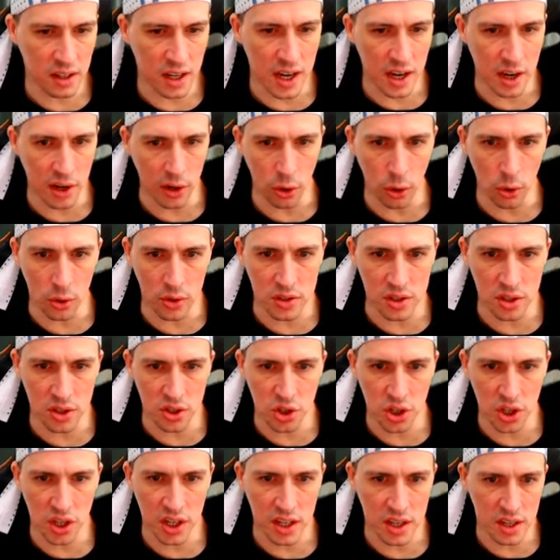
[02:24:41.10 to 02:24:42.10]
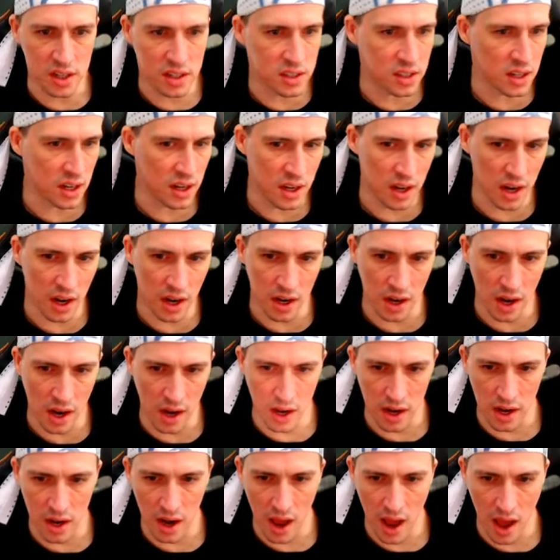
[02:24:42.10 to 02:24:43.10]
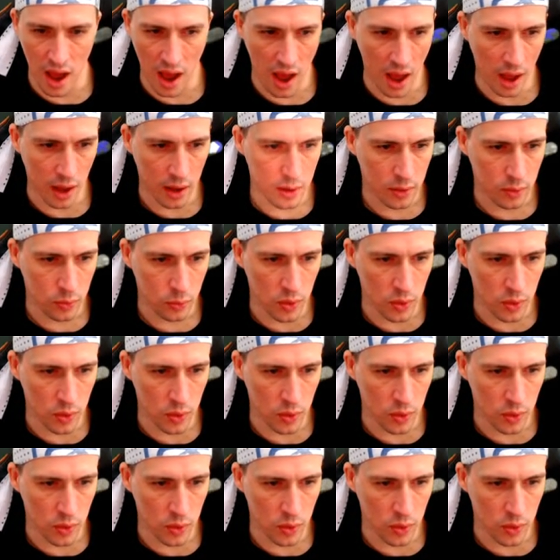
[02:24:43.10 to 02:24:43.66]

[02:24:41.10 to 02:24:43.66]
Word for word: in looks as she is in with